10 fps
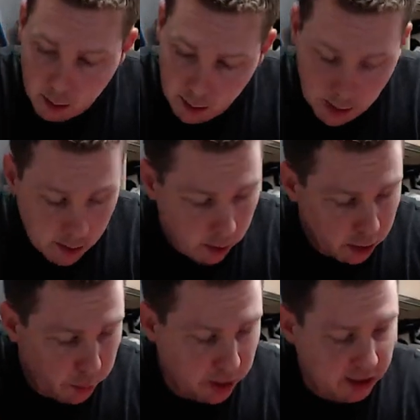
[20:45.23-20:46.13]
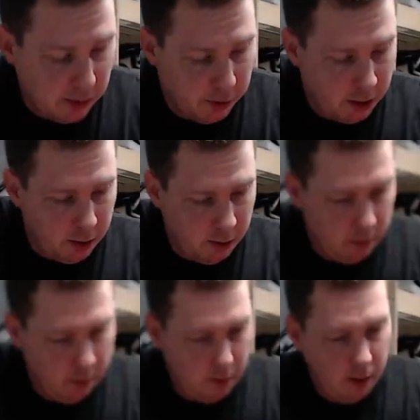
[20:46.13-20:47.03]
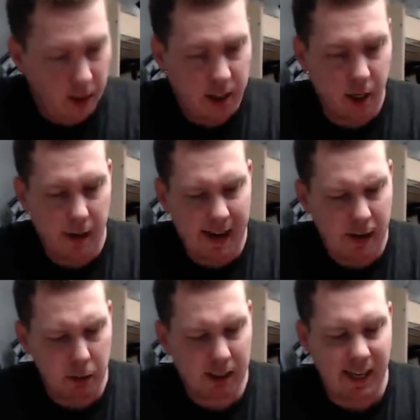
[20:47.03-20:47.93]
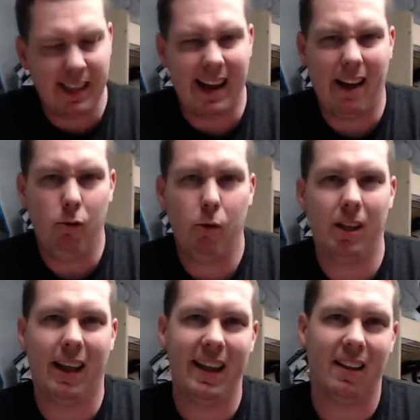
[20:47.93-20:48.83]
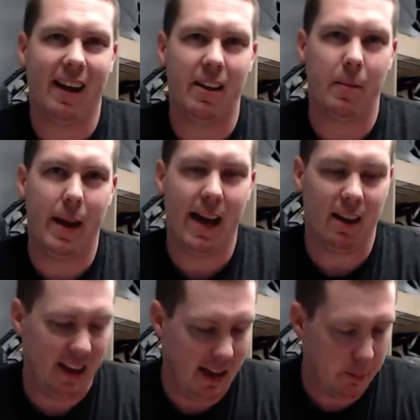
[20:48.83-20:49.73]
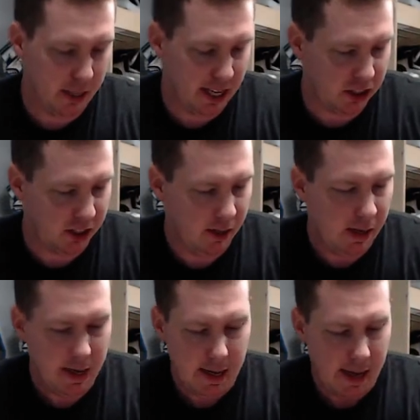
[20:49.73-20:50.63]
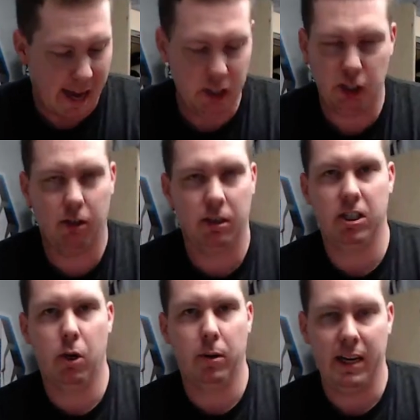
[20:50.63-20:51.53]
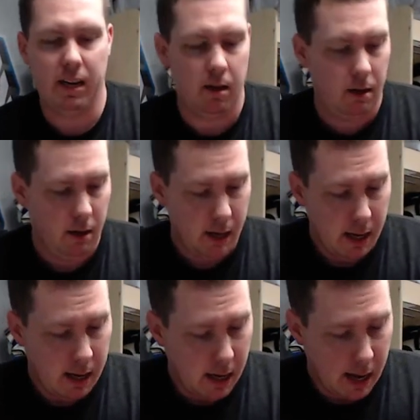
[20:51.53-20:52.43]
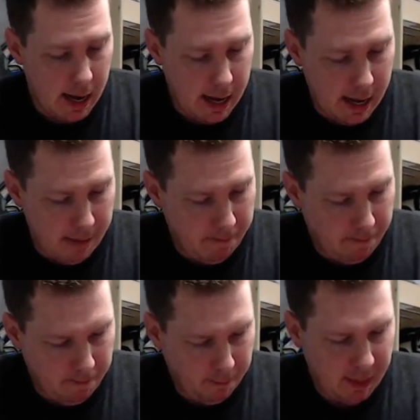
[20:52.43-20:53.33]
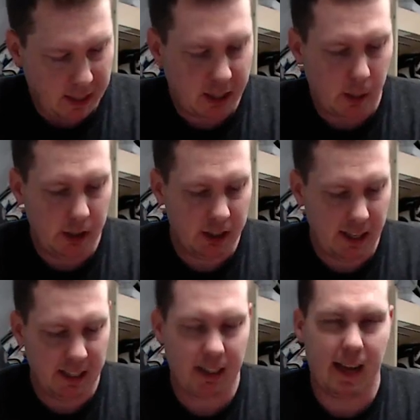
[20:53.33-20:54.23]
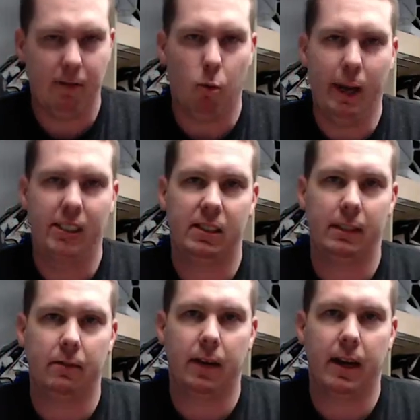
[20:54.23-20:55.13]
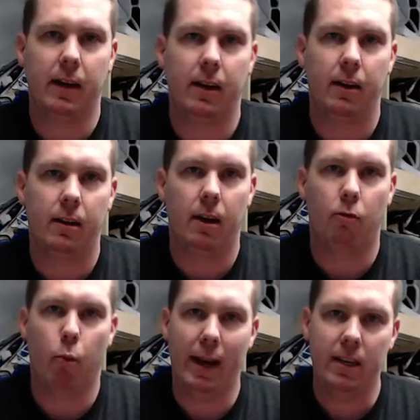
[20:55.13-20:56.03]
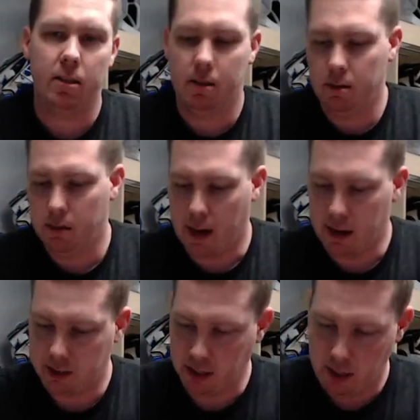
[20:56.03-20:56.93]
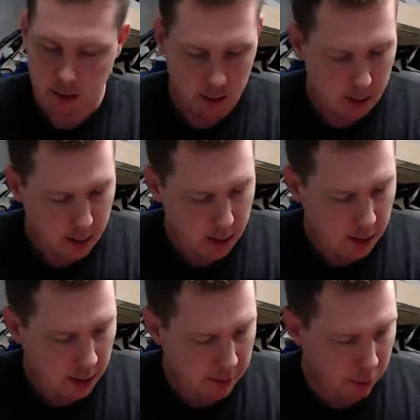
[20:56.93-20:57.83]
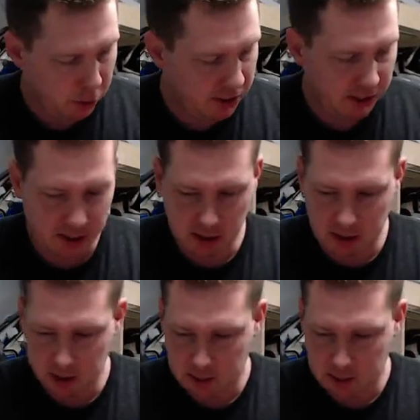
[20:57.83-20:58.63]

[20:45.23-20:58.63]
it looks pretty similar. So, and I always like that. I don't really like a lot of the back of the hand protection. I generally don't need it. Um, and so I just think it's kind of a waste of, uh, of weight, honestly, in most instances.